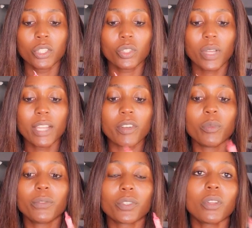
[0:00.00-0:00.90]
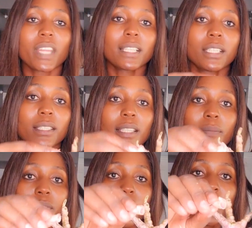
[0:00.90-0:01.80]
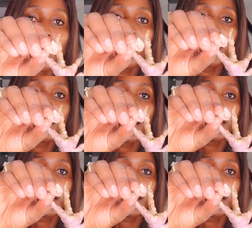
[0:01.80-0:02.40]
So I removed all that. See, even all these